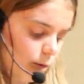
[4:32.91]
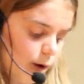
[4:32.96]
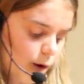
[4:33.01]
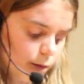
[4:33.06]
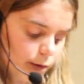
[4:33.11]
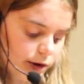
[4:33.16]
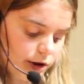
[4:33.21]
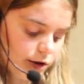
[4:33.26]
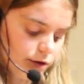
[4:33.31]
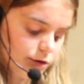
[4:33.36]

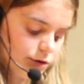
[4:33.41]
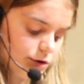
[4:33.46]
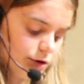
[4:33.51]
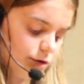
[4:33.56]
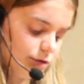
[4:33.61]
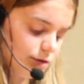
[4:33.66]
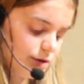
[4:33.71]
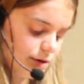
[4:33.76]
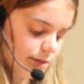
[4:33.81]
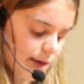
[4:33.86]
What will you
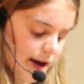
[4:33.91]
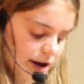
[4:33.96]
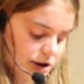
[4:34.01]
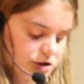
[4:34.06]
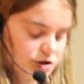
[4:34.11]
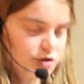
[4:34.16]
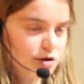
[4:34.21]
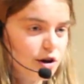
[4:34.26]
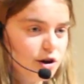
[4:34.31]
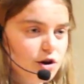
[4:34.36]
do to make
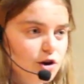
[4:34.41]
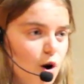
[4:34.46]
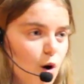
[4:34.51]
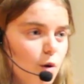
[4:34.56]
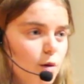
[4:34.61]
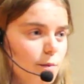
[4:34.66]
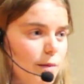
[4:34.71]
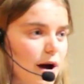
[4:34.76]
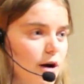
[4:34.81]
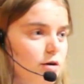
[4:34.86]
sure that
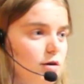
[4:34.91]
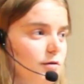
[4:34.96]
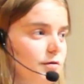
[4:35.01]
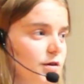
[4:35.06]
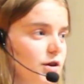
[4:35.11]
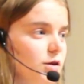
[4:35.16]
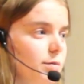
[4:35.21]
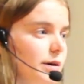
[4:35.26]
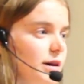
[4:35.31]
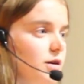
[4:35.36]
no amount of
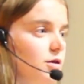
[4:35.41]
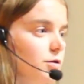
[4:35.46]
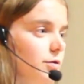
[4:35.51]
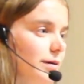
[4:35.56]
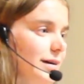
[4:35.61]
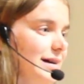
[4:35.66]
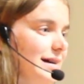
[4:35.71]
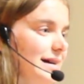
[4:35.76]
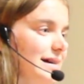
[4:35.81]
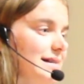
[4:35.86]
human
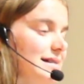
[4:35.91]
greed